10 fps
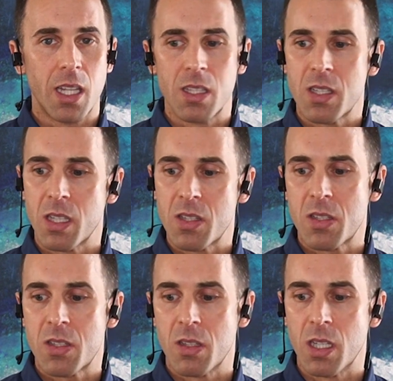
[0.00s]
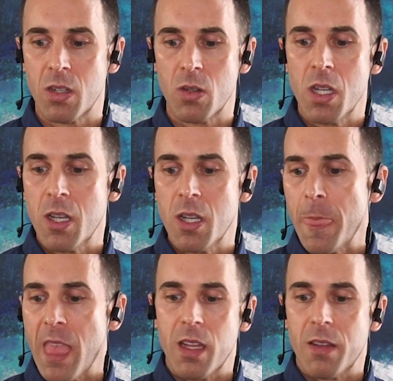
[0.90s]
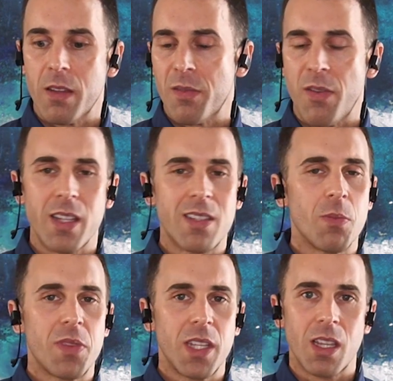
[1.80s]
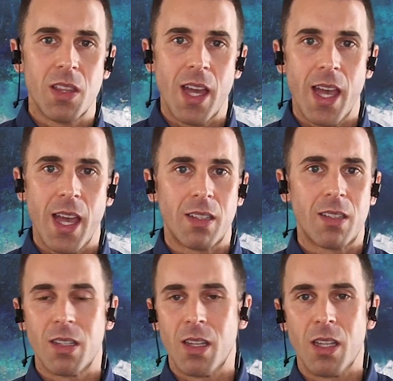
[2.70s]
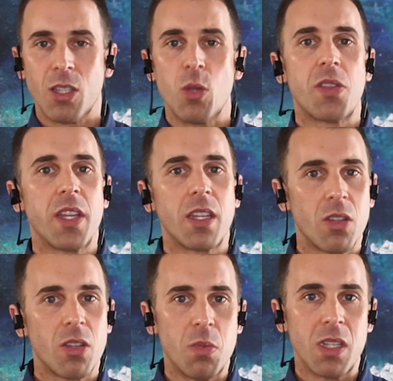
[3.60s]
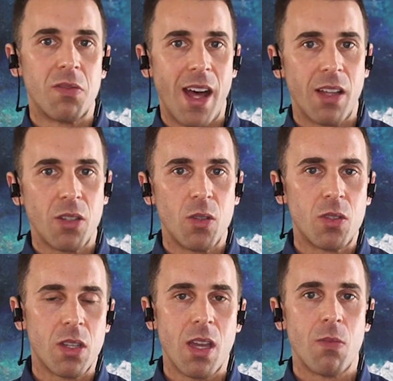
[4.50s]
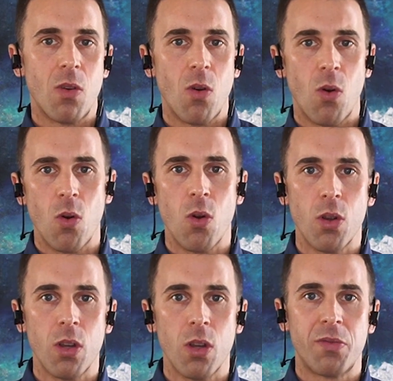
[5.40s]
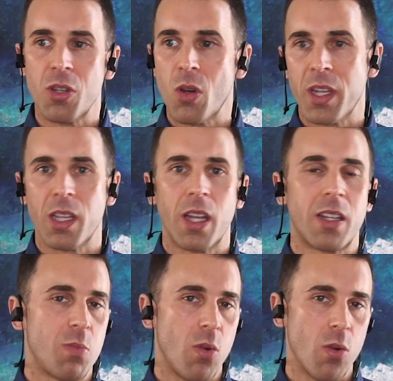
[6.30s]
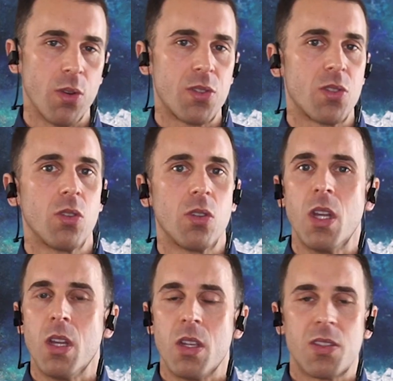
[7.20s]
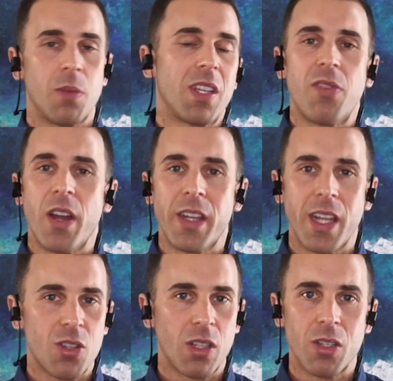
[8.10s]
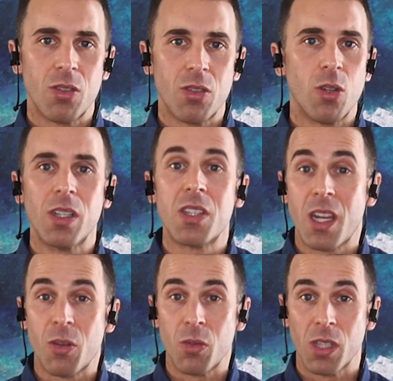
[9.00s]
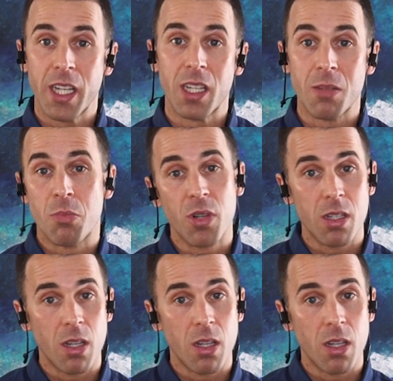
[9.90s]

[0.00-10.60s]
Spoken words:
saying, listen, this, find something that you think could be of value to them, or if they like sports or something financially or real estate related, and